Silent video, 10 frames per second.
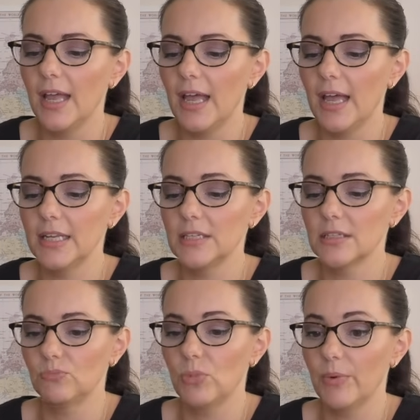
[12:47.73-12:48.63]

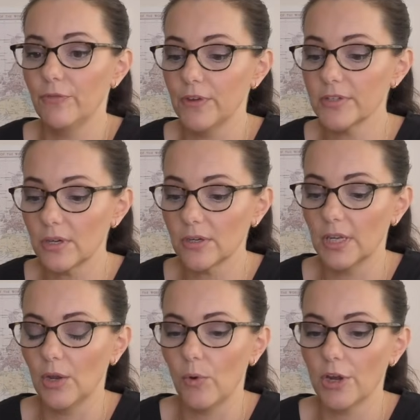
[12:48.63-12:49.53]
And when we first got it,
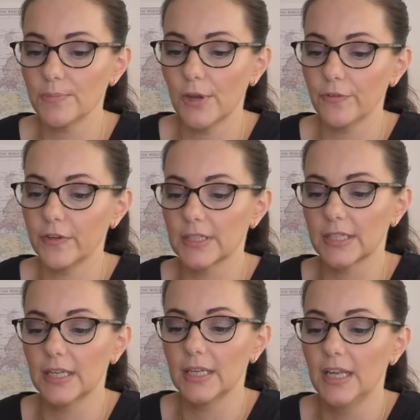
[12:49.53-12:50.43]
it worked
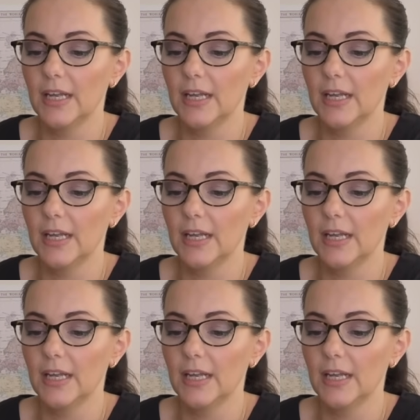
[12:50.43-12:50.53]
perfectly.